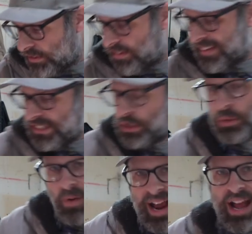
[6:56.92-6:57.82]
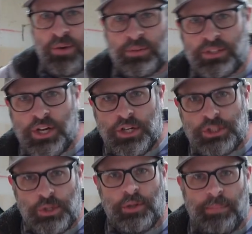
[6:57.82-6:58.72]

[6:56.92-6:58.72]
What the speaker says: this ground to the